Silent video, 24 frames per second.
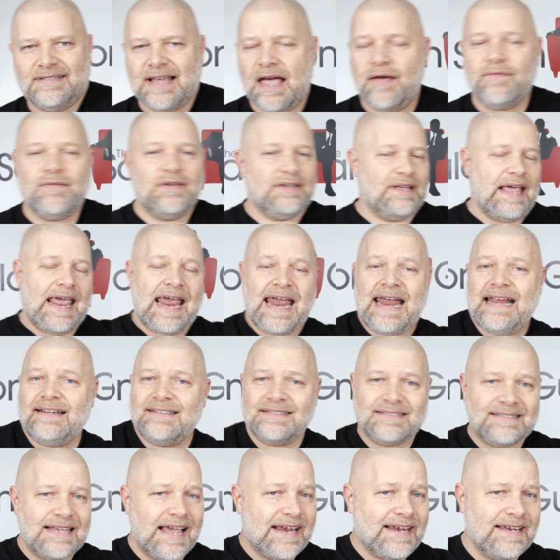8
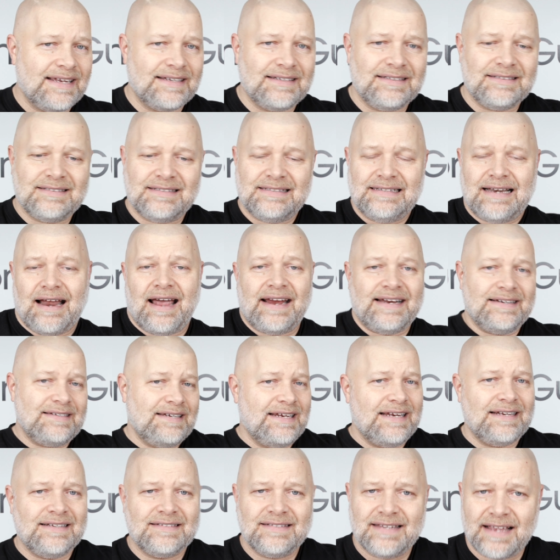seconds,
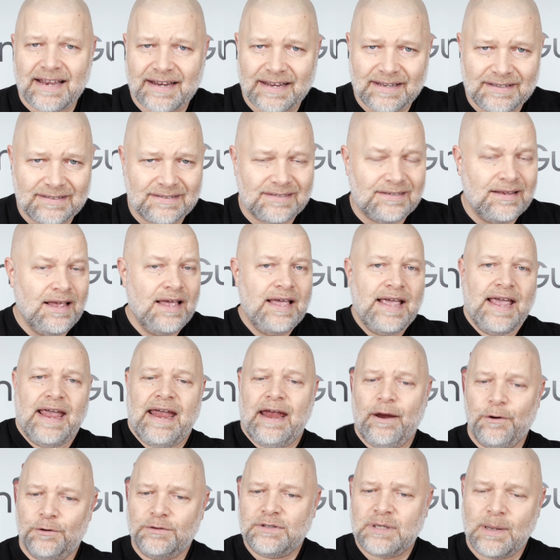19 seconds,
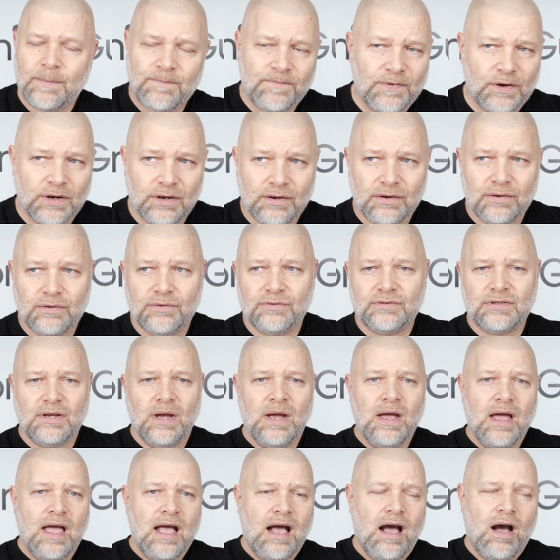hair tip videos.
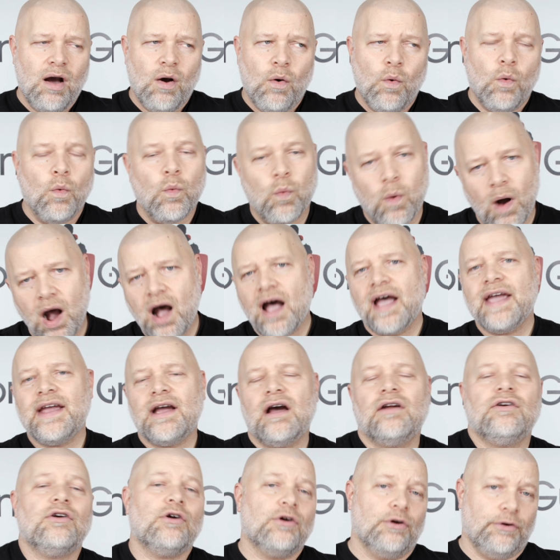Why
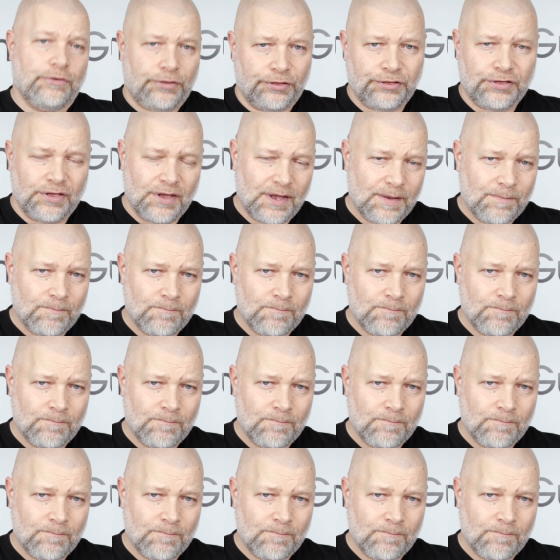on earth